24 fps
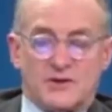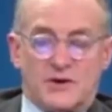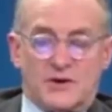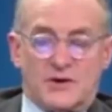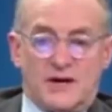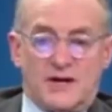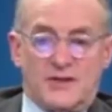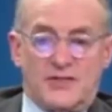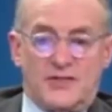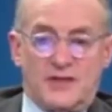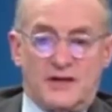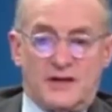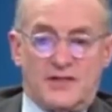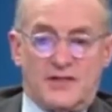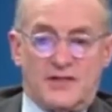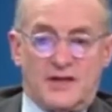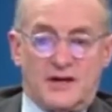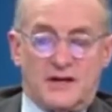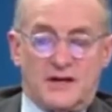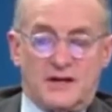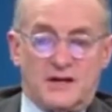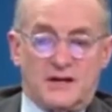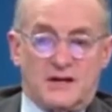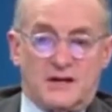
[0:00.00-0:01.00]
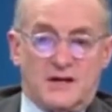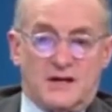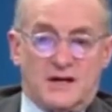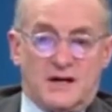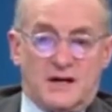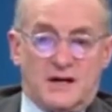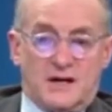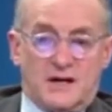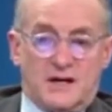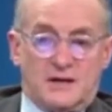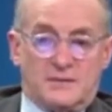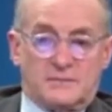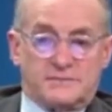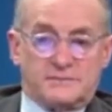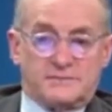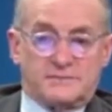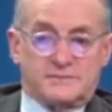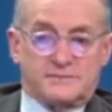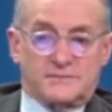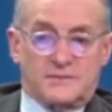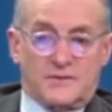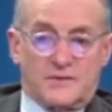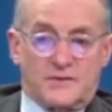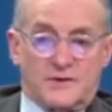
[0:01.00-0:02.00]
So I think that
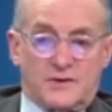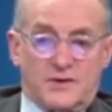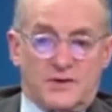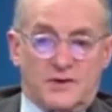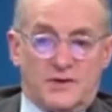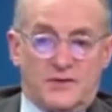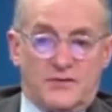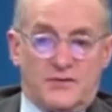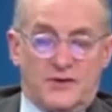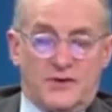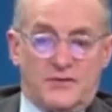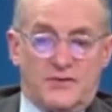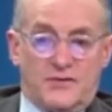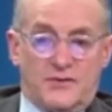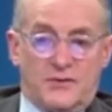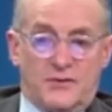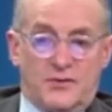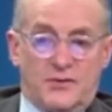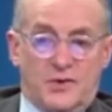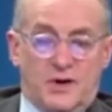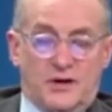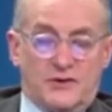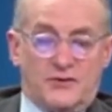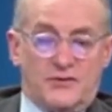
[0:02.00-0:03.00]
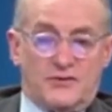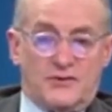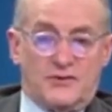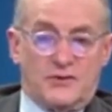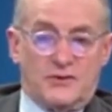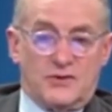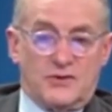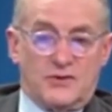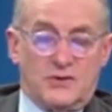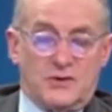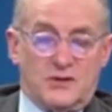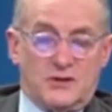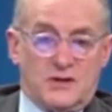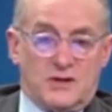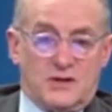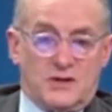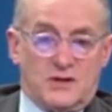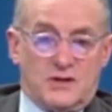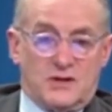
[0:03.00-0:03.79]
if you want to